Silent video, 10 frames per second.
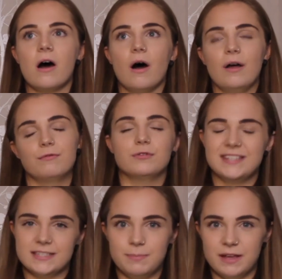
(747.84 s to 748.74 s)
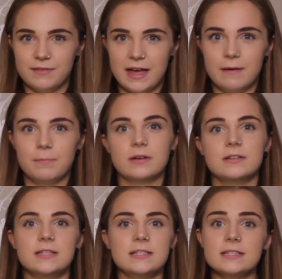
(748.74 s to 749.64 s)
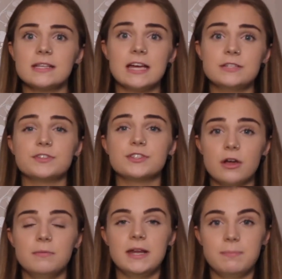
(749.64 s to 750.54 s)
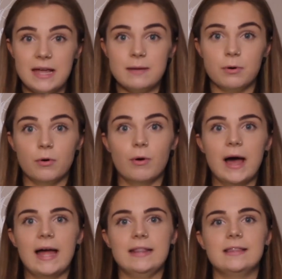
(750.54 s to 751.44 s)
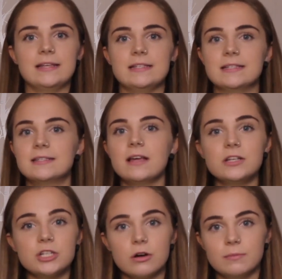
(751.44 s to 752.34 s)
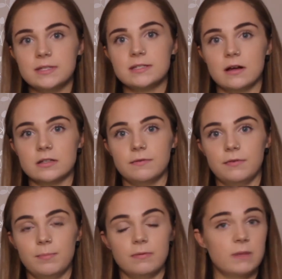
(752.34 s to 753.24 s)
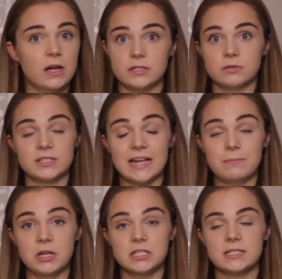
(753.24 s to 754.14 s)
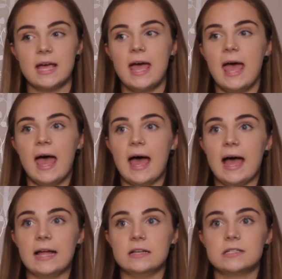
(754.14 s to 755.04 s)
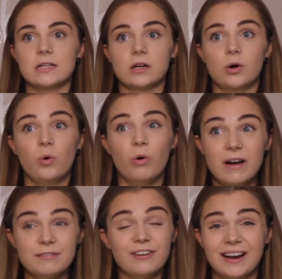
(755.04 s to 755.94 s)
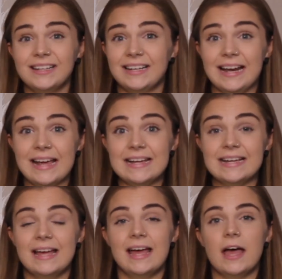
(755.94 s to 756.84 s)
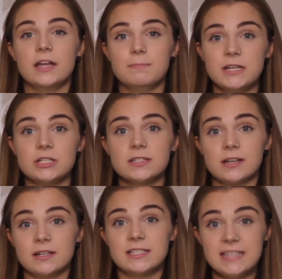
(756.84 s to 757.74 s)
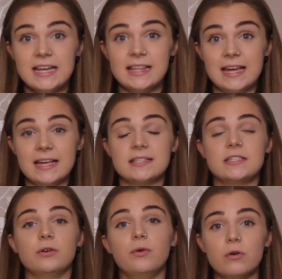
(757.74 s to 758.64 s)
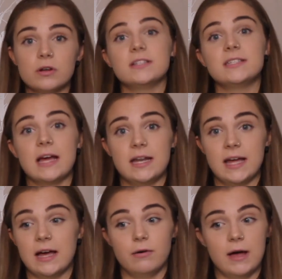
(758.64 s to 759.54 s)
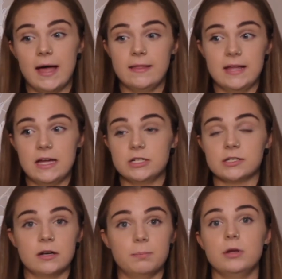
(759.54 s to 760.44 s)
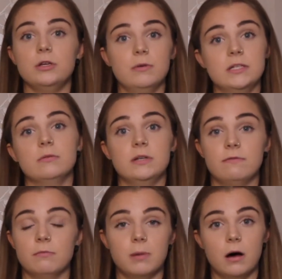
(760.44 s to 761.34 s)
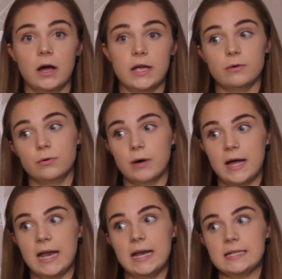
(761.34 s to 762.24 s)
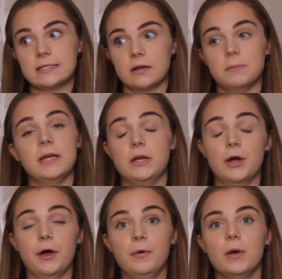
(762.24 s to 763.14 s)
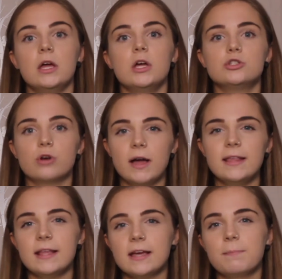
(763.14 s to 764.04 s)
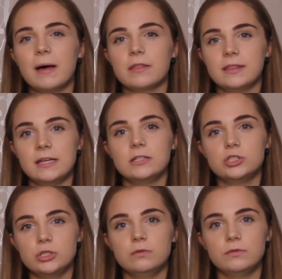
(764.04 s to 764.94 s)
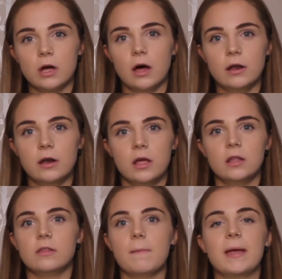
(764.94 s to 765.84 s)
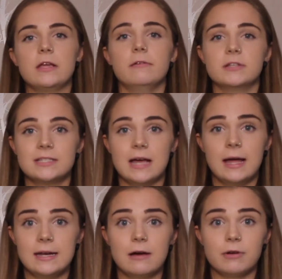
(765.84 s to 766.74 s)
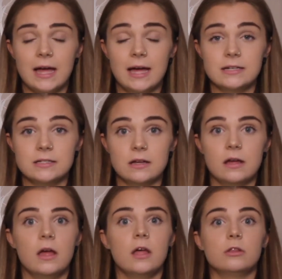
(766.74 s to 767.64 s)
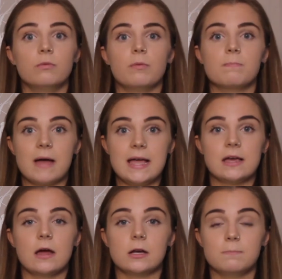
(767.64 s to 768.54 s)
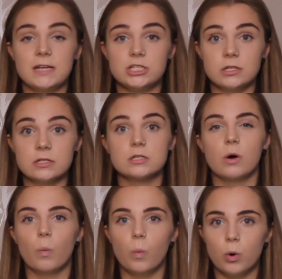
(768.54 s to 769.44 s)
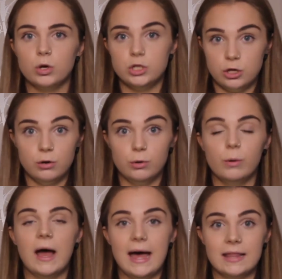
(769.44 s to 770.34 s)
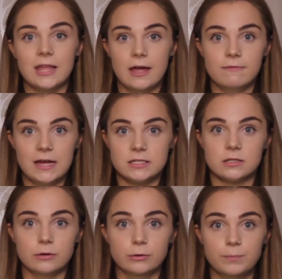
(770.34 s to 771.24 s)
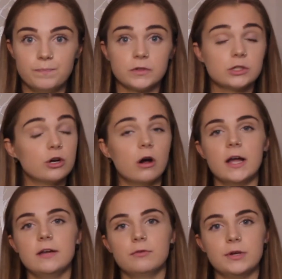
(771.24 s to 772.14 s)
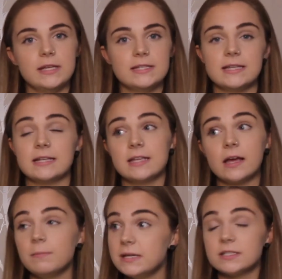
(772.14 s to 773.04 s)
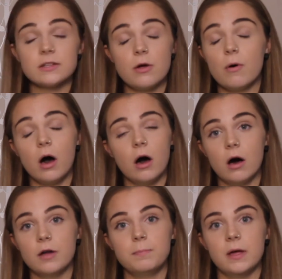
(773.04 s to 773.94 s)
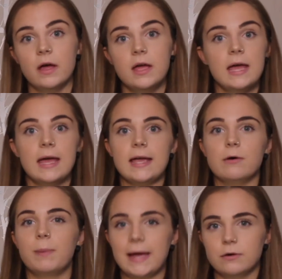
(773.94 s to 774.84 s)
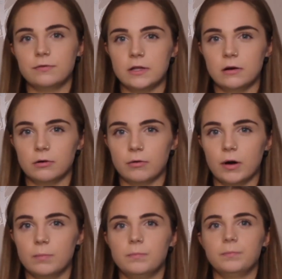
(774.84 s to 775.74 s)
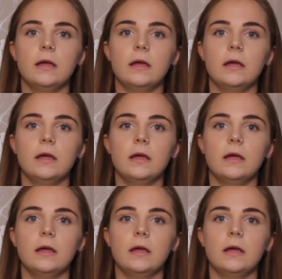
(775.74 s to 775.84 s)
I've wanted to be a vet because this is the case for so many people and this is such a common starter for personal statements and quite frankly, admissions are going to see this, you're not going to stand out and they're just going to put you into a different pile and it's going to be a no. Try and think about the things you've done that make you a standout candidate that would make admissions want you at their vet school. Try and avoid these things. It can be so hard, but it'll pay off in the long run.